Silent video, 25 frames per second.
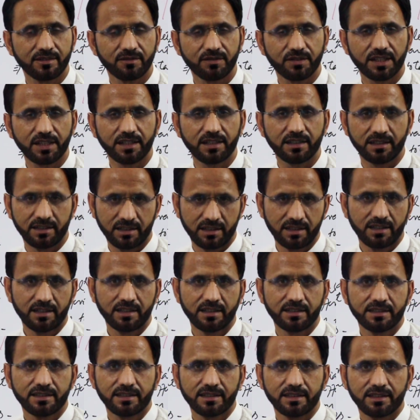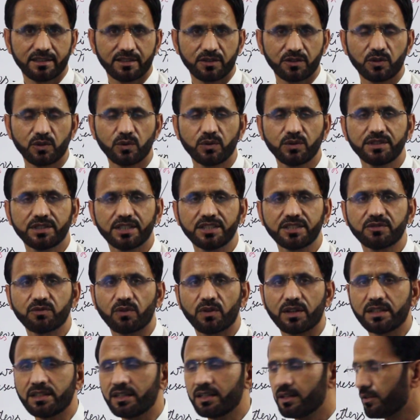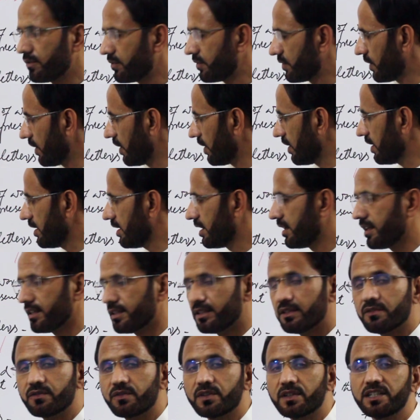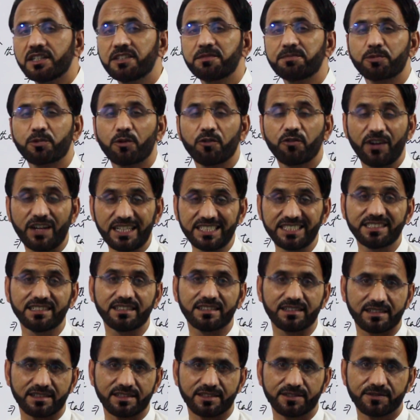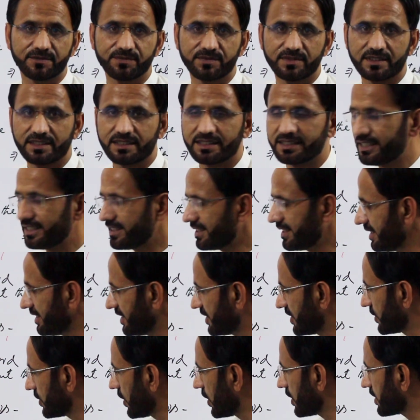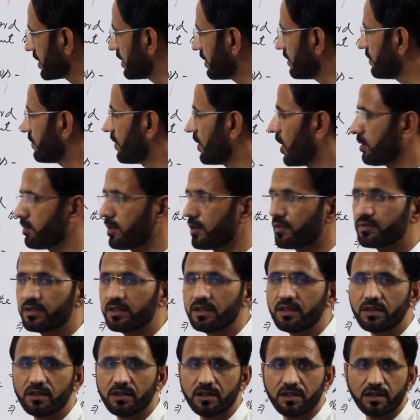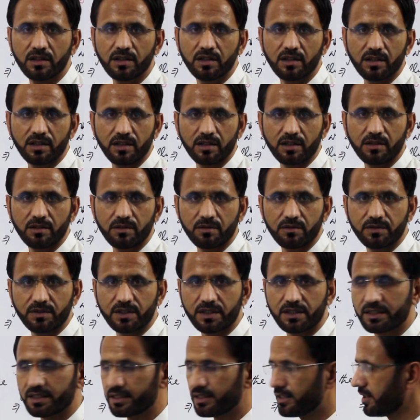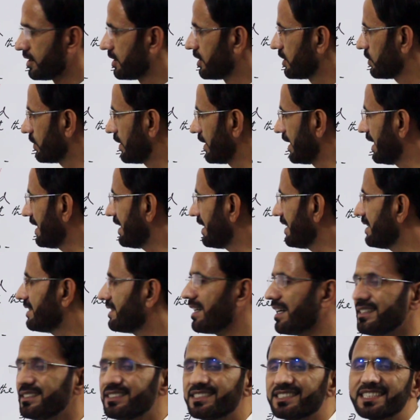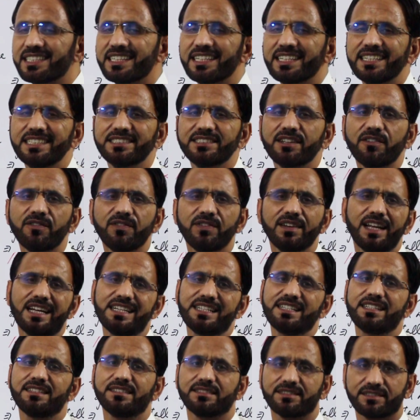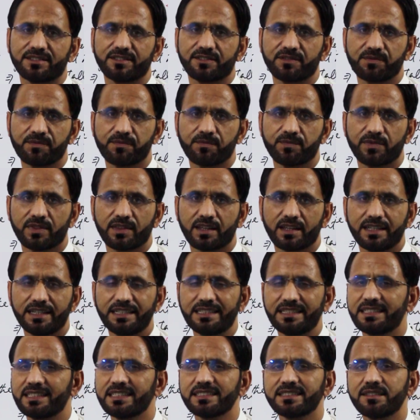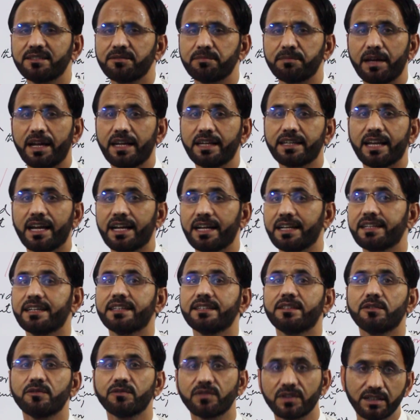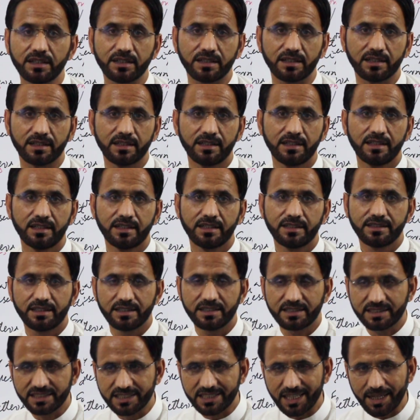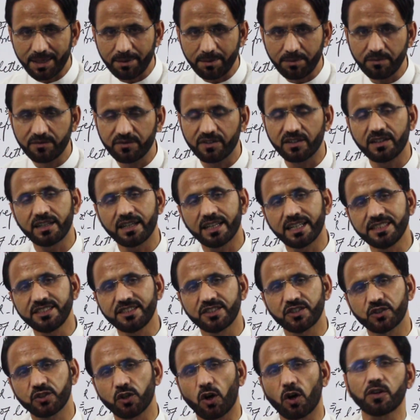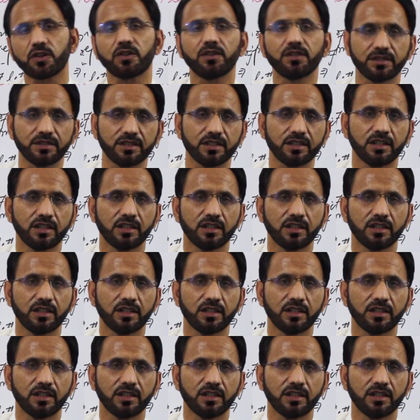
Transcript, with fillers: he use this one for the word professor. This is shortened form of the word. So it is a series of letters. It doesn't make any other word. The same word is shortened,